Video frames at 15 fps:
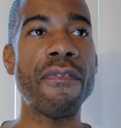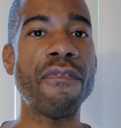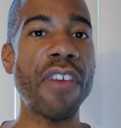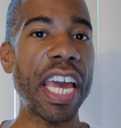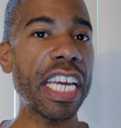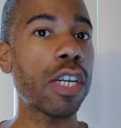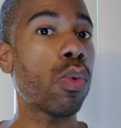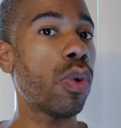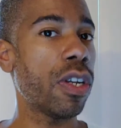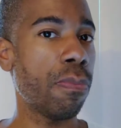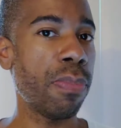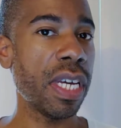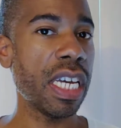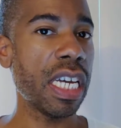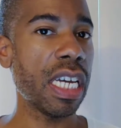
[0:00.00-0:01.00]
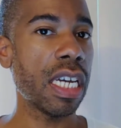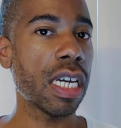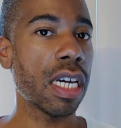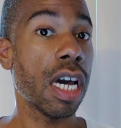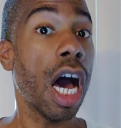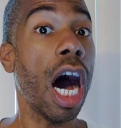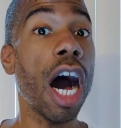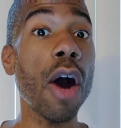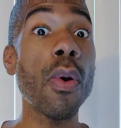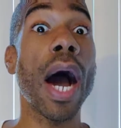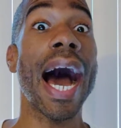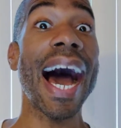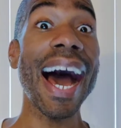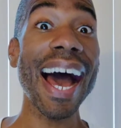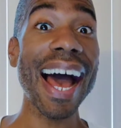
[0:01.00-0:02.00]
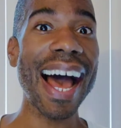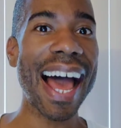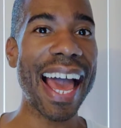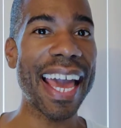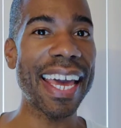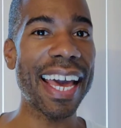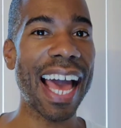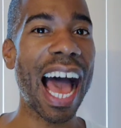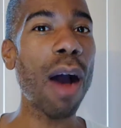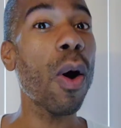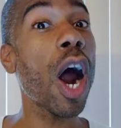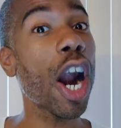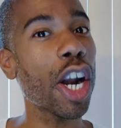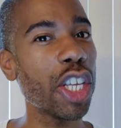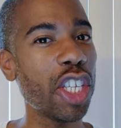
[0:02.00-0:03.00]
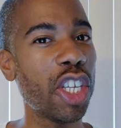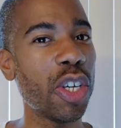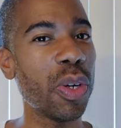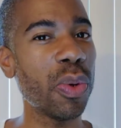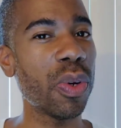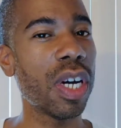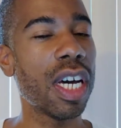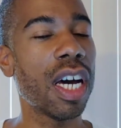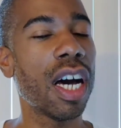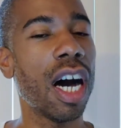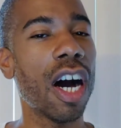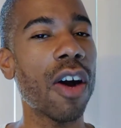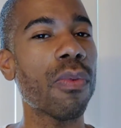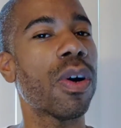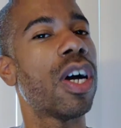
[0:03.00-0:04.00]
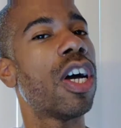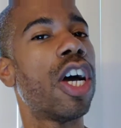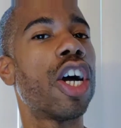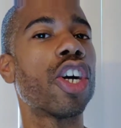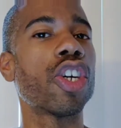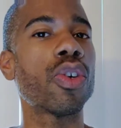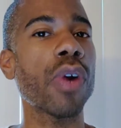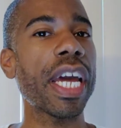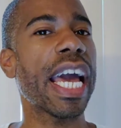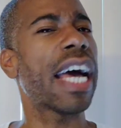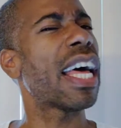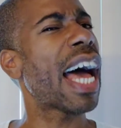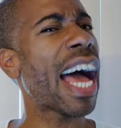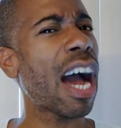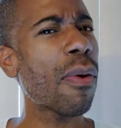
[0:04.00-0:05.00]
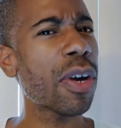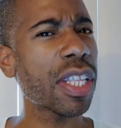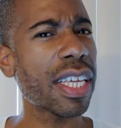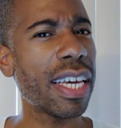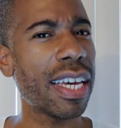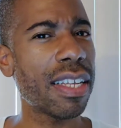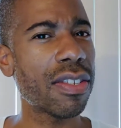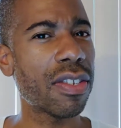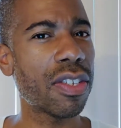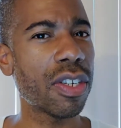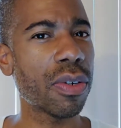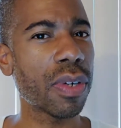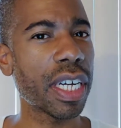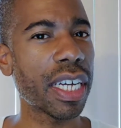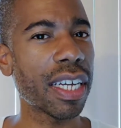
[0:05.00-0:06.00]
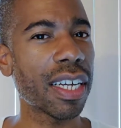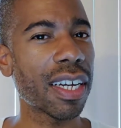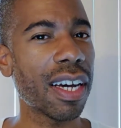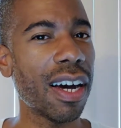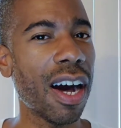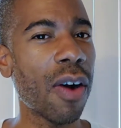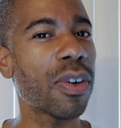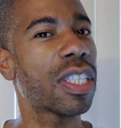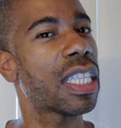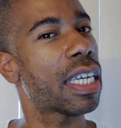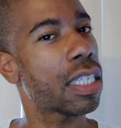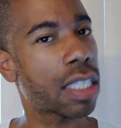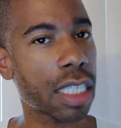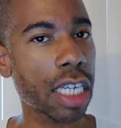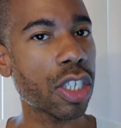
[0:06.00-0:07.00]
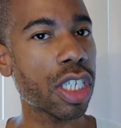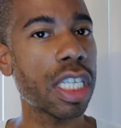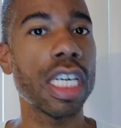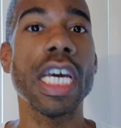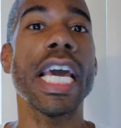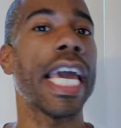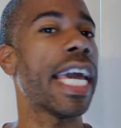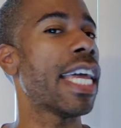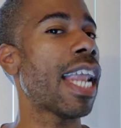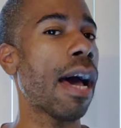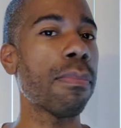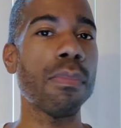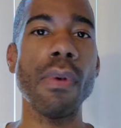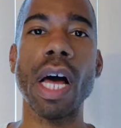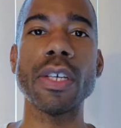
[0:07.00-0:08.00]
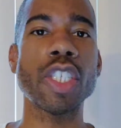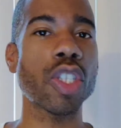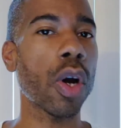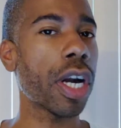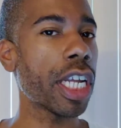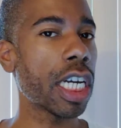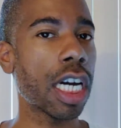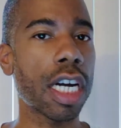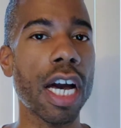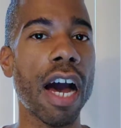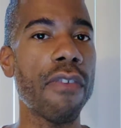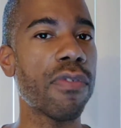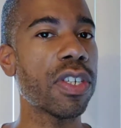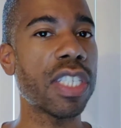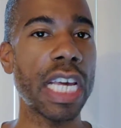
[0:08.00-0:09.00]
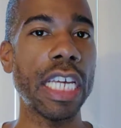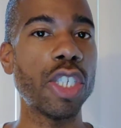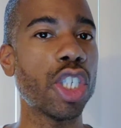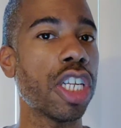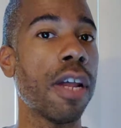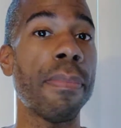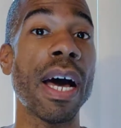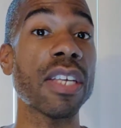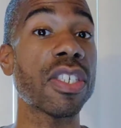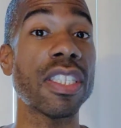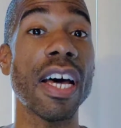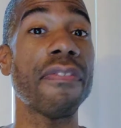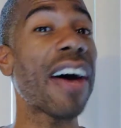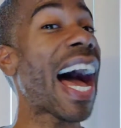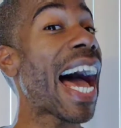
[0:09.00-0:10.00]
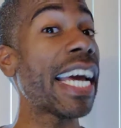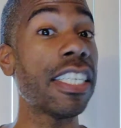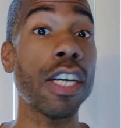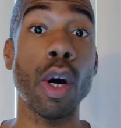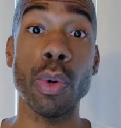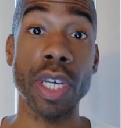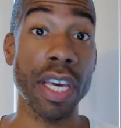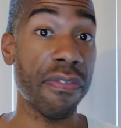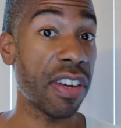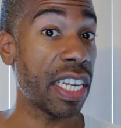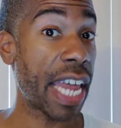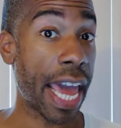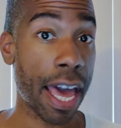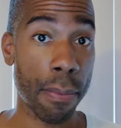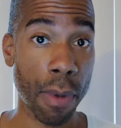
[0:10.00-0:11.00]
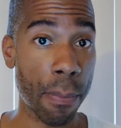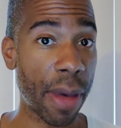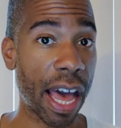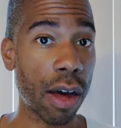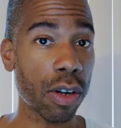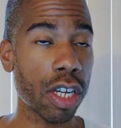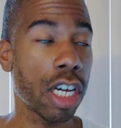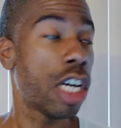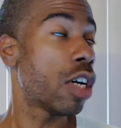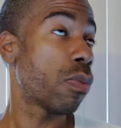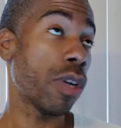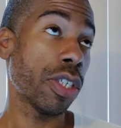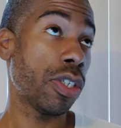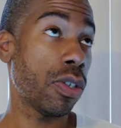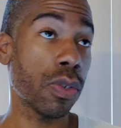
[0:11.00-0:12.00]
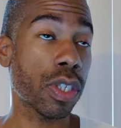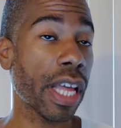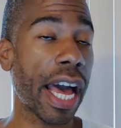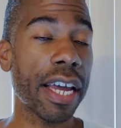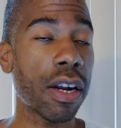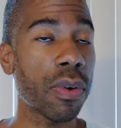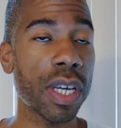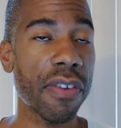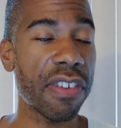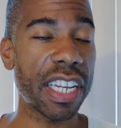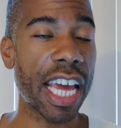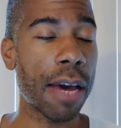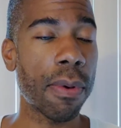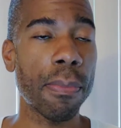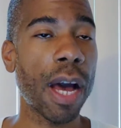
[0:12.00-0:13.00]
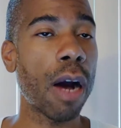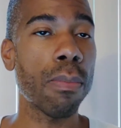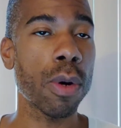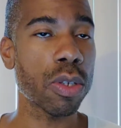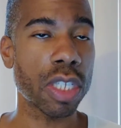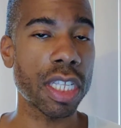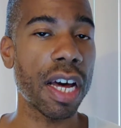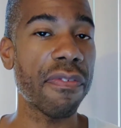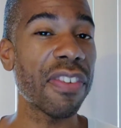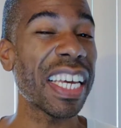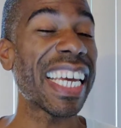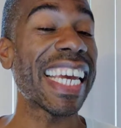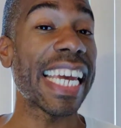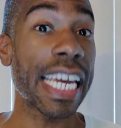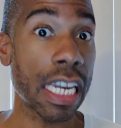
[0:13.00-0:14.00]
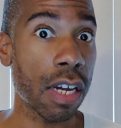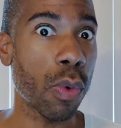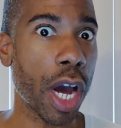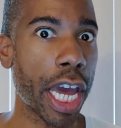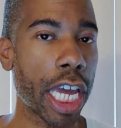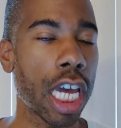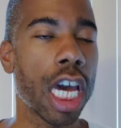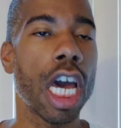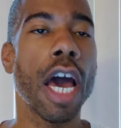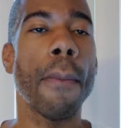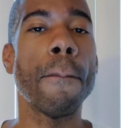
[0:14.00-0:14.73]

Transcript: Fake would be, oh, hi, how are you? Oh, great, how are the kids doing? Oh, such a, and I'm starting a conversation about stuff I don't give a damn about, which usually I don't give a damn about most stuff anyway.